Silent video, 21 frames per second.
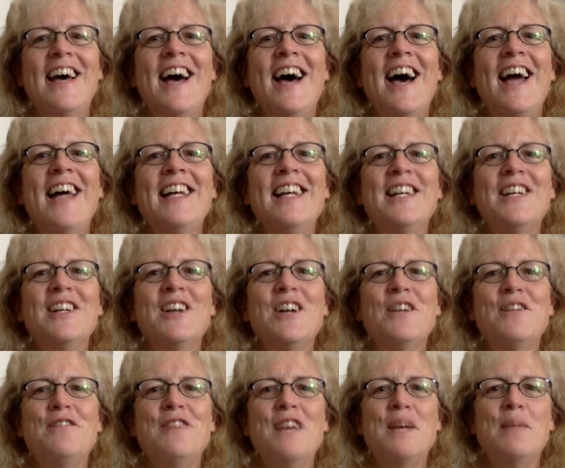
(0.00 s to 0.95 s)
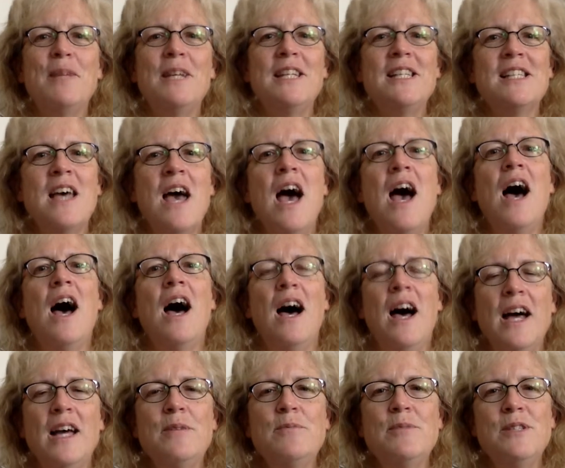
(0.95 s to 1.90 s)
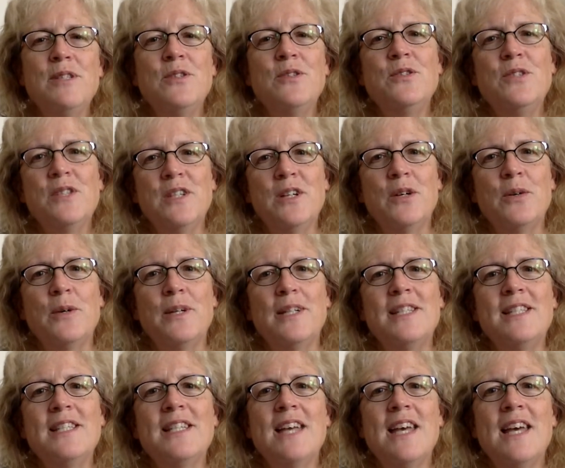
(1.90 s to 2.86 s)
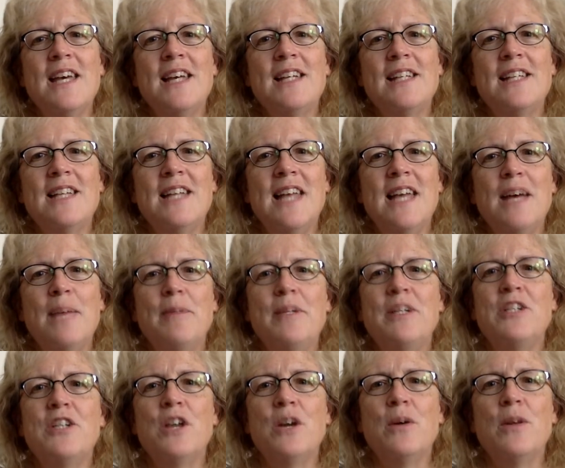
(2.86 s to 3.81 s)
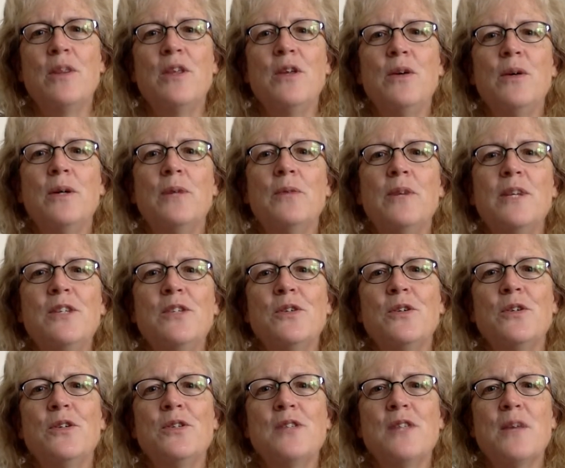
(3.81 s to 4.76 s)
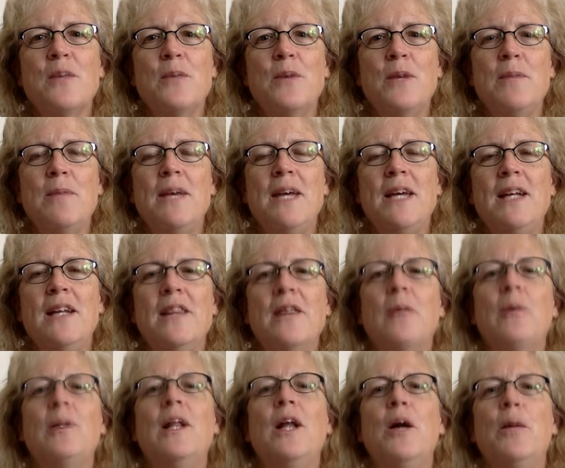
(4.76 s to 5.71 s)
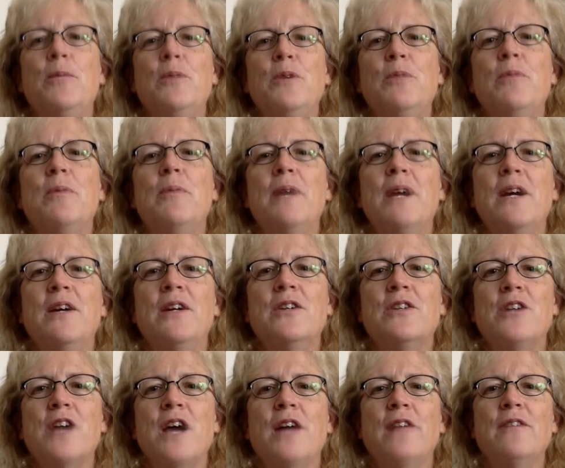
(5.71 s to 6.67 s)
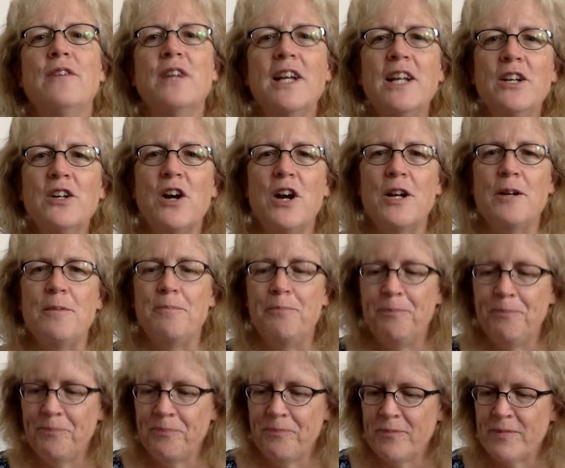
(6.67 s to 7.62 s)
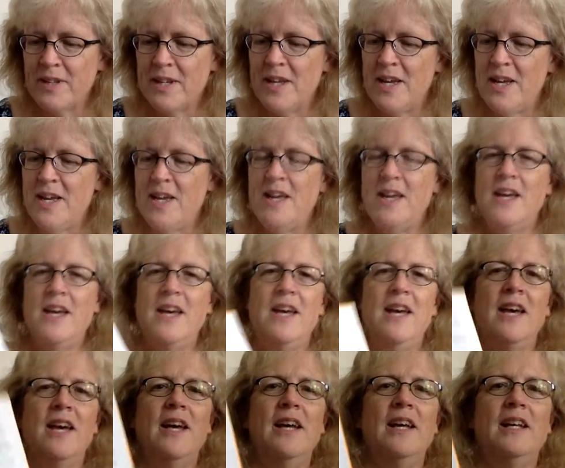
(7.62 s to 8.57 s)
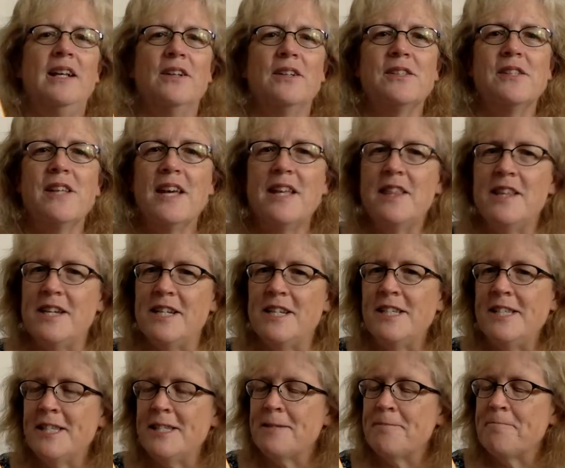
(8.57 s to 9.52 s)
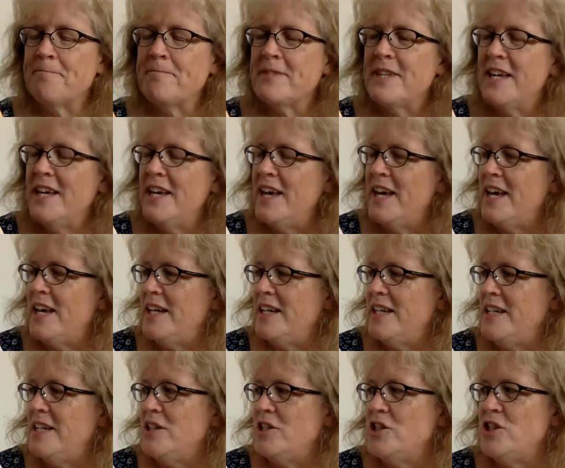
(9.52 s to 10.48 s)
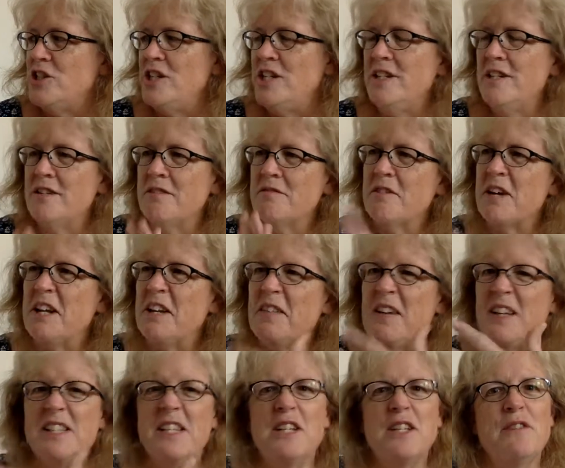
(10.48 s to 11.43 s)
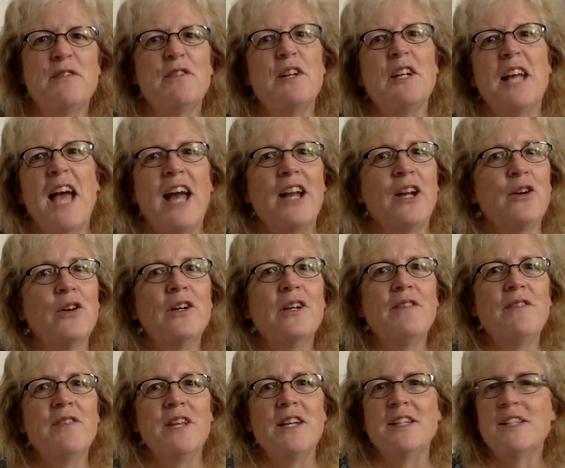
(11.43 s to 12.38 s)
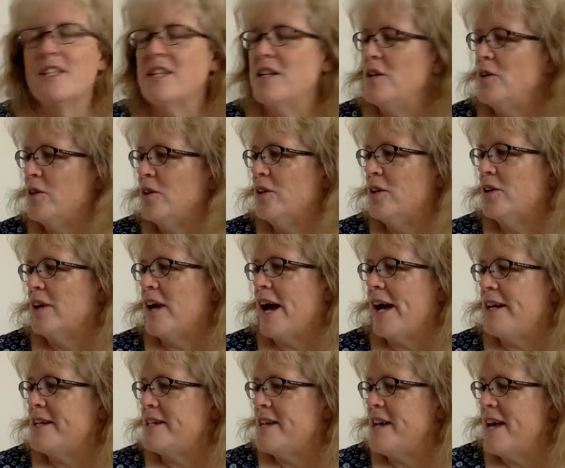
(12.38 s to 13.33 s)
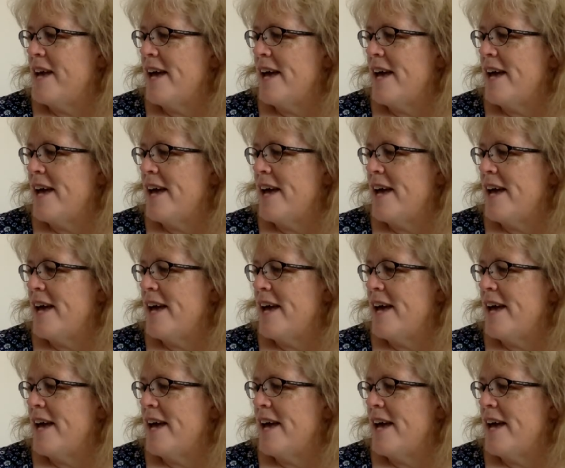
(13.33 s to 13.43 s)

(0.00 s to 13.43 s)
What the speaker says: Hi, kindergarten families. I'm Sue Steelquist, and today I'm going to share with you a resource that we made that will help you prepare your child for kindergarten. It looks like this, and each sheet kind of has a different category of things that you can look at